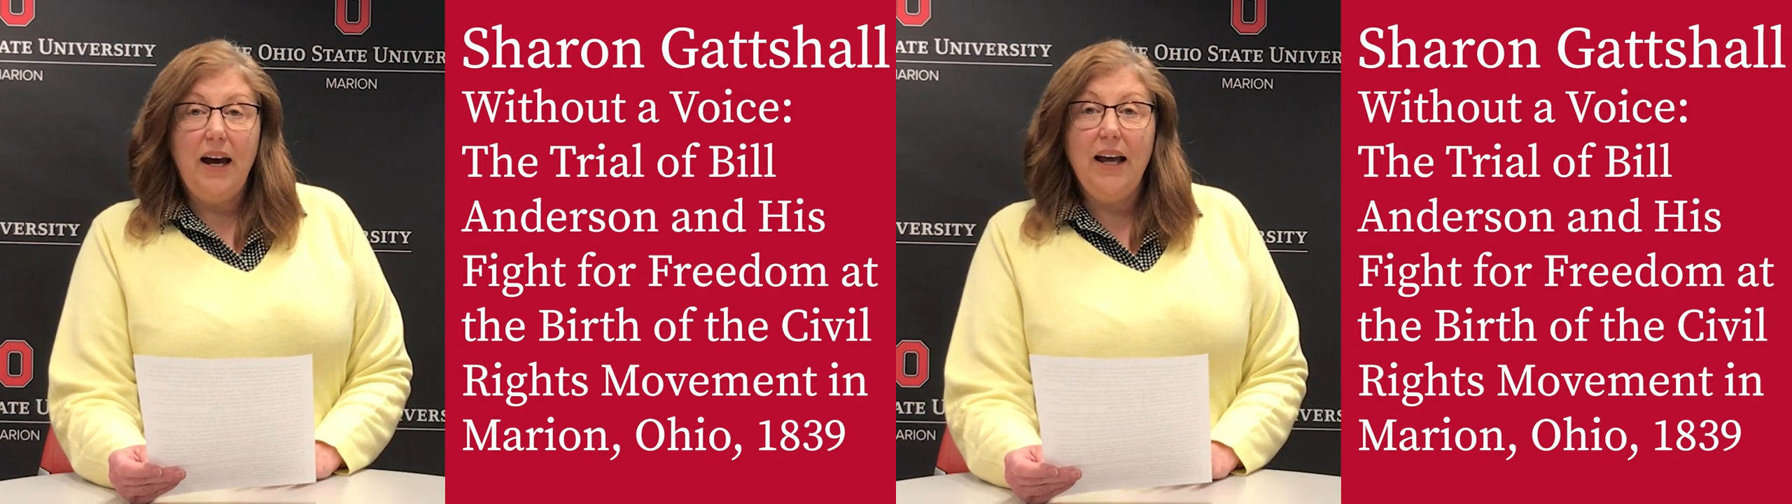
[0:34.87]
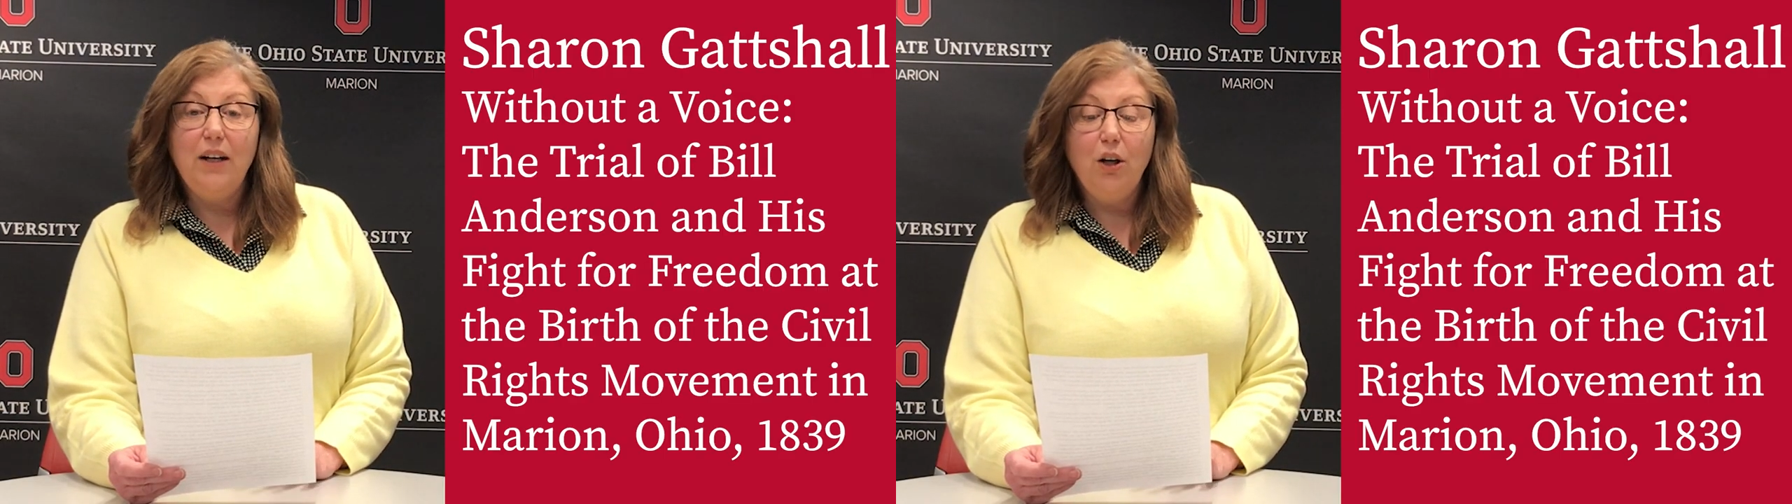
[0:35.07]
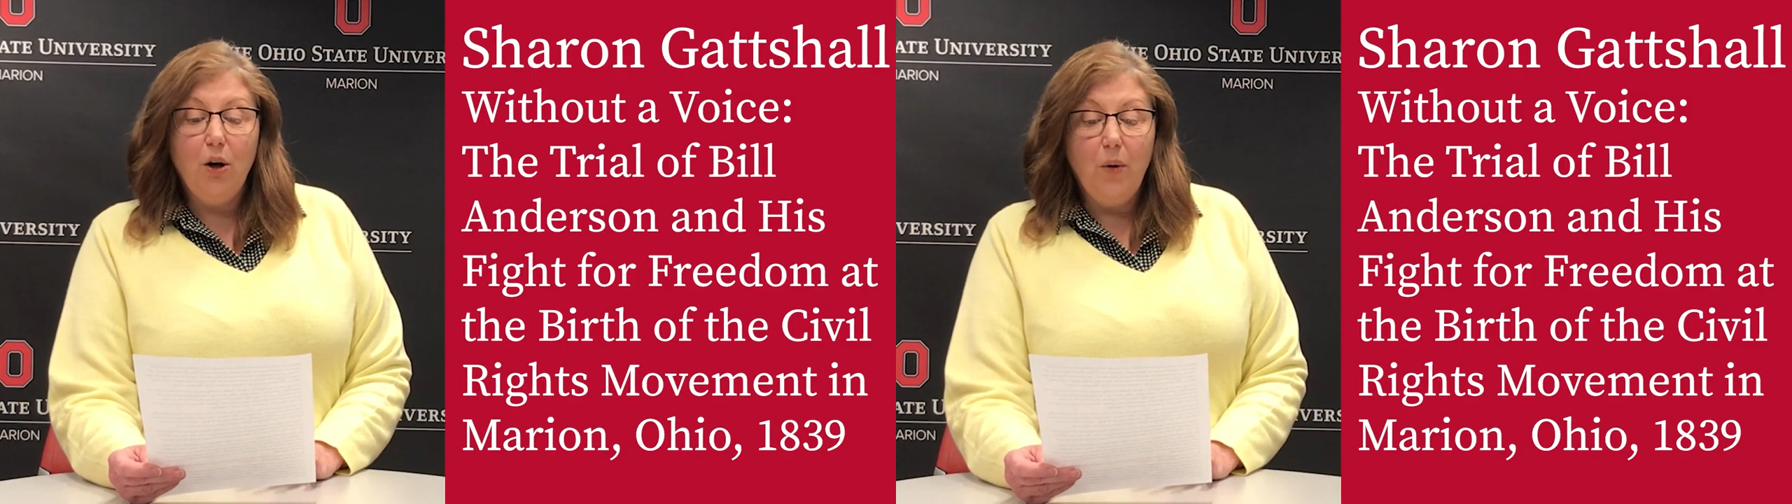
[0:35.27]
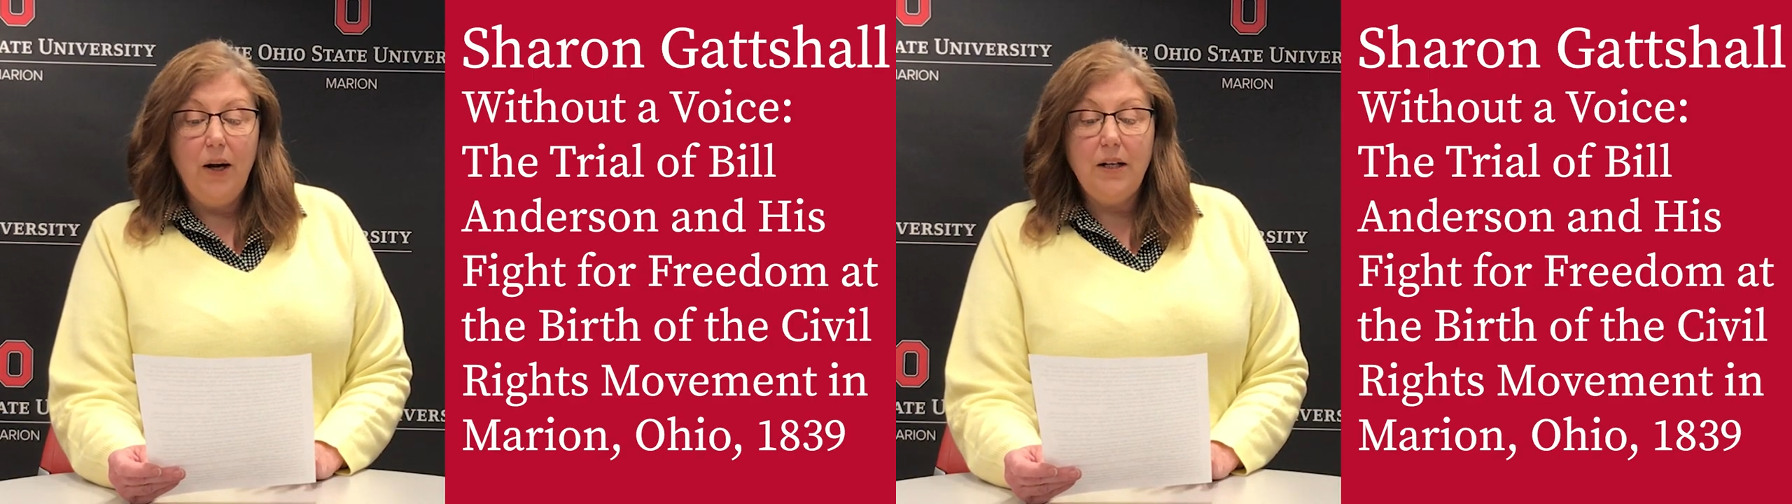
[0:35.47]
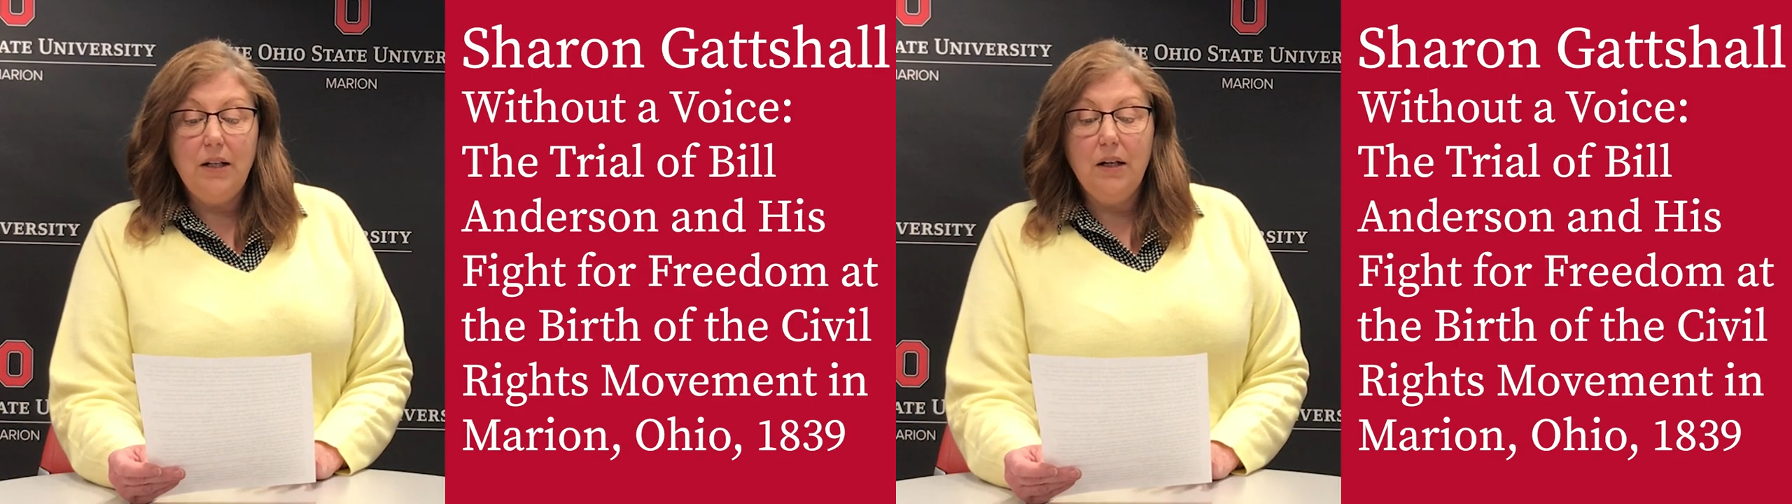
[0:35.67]
I had no
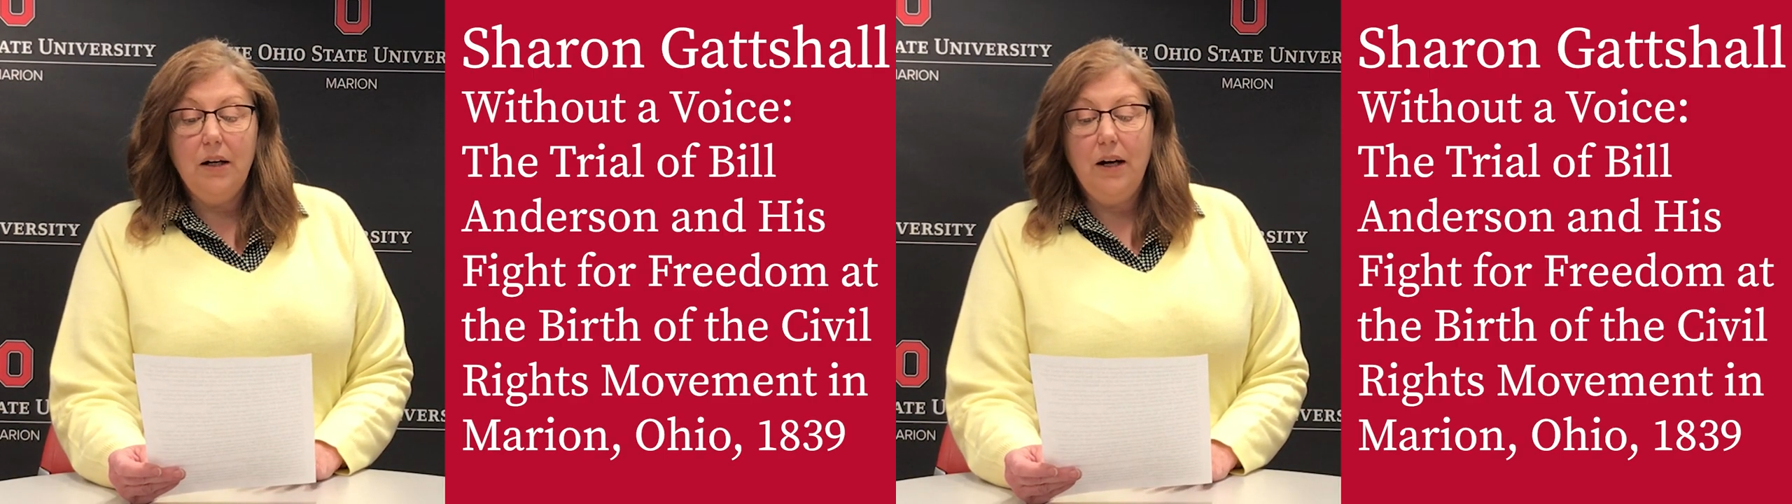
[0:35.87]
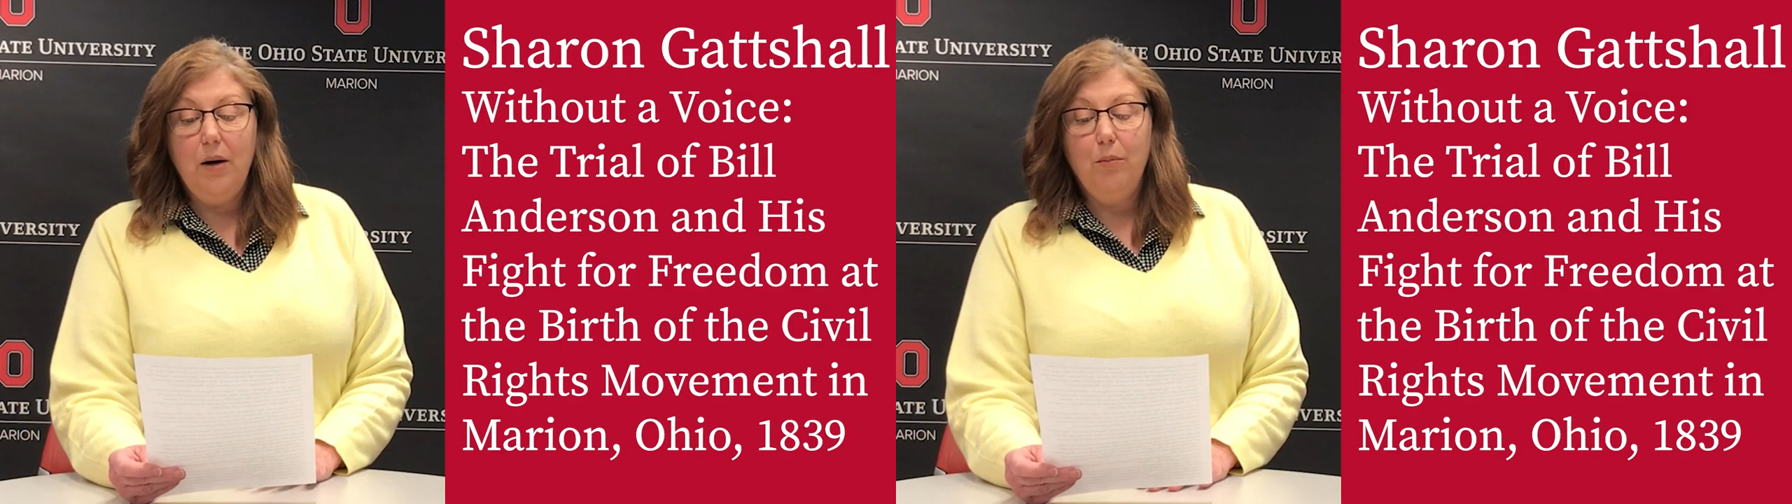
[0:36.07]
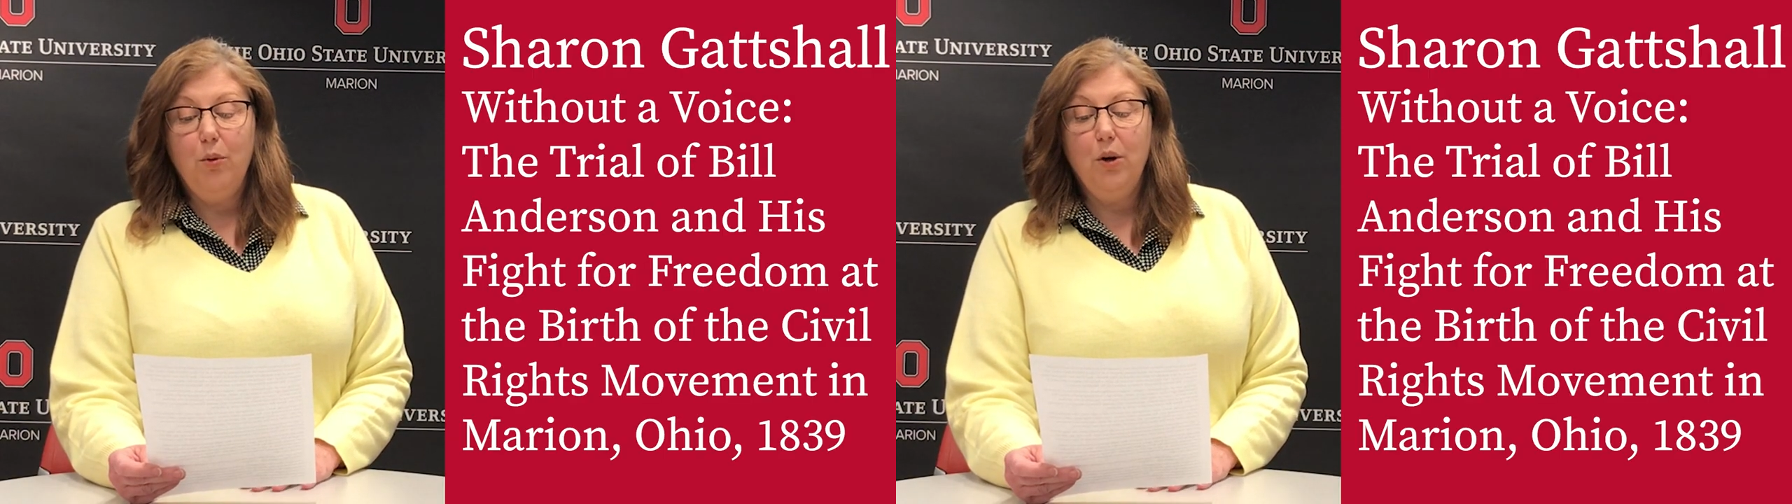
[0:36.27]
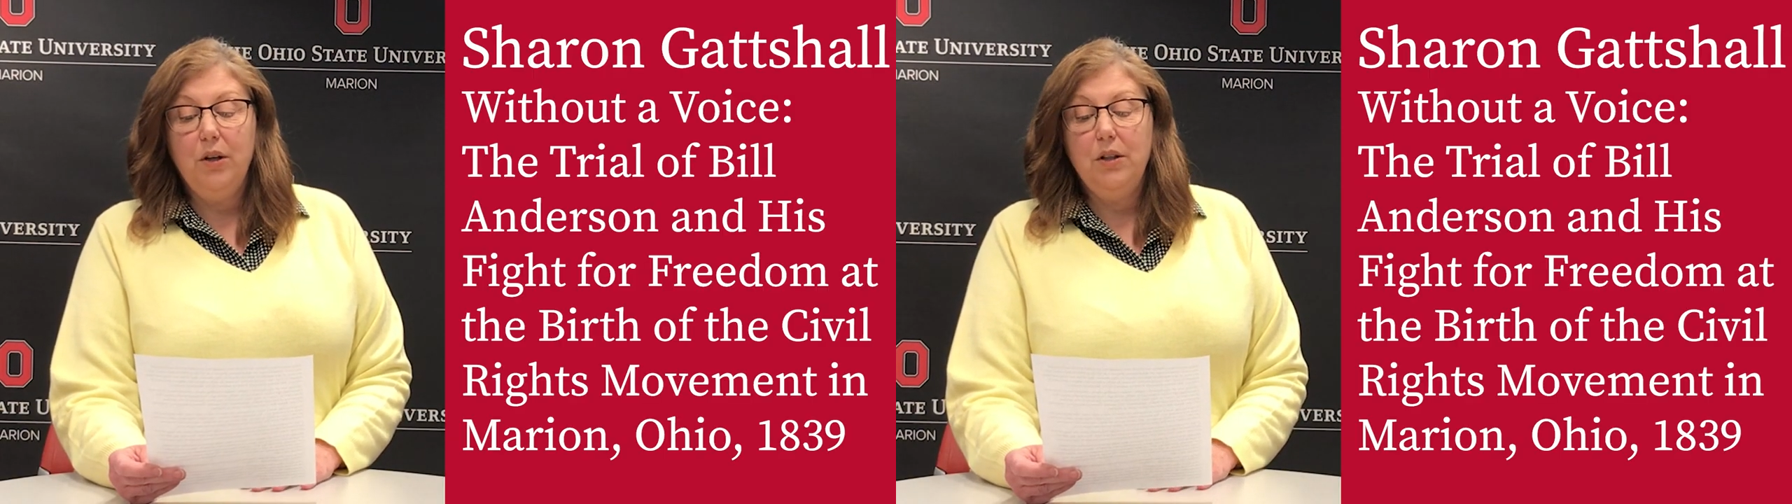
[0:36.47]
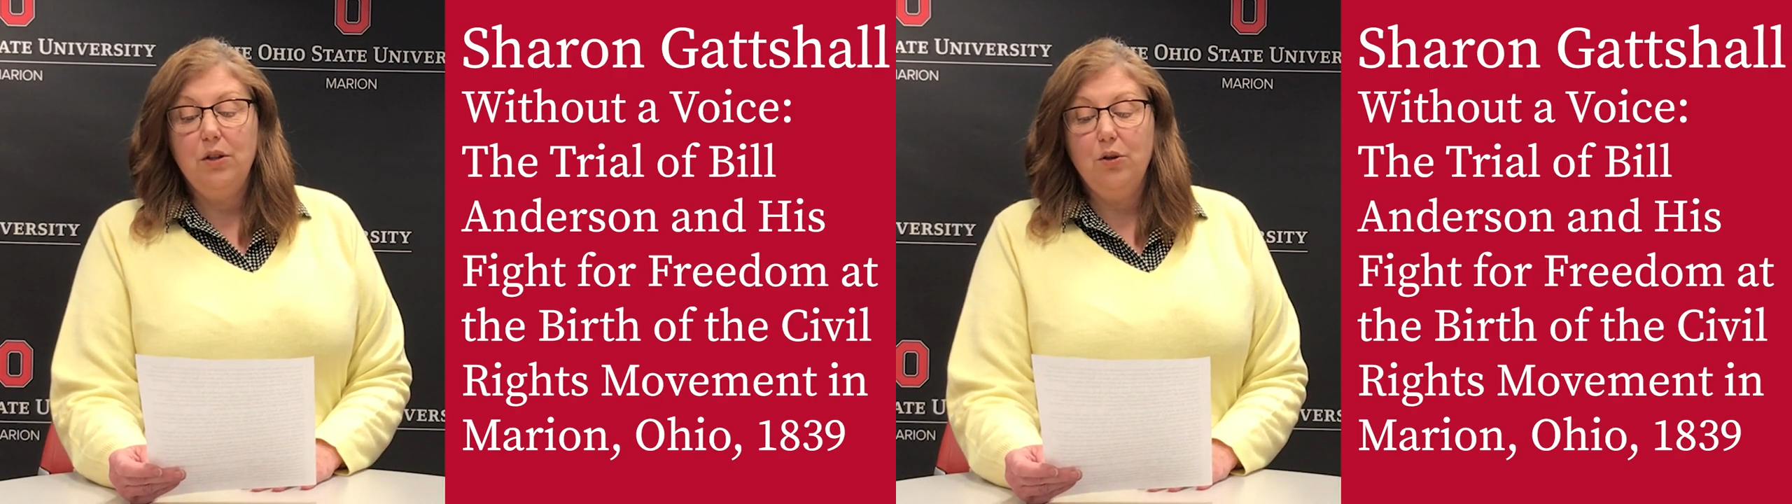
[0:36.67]
idea how important this